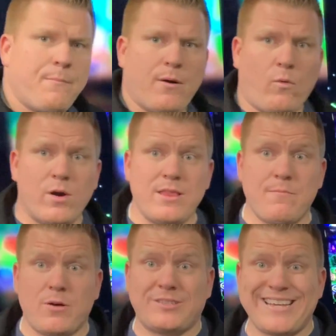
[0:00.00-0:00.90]
But one of
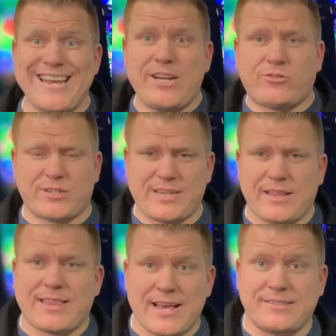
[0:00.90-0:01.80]
the most
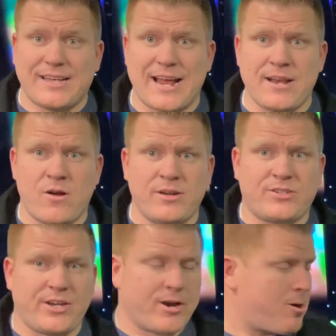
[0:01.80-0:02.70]
interesting things that I
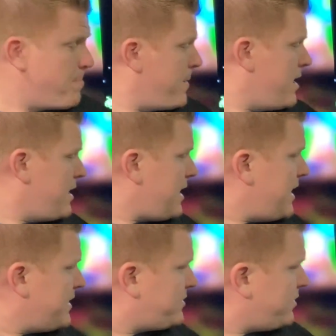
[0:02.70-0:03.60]
noticed here
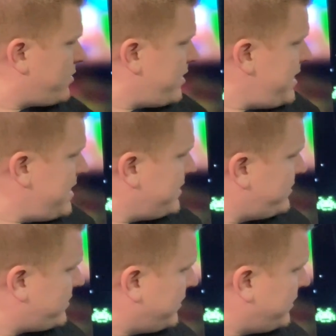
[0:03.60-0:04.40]
is there is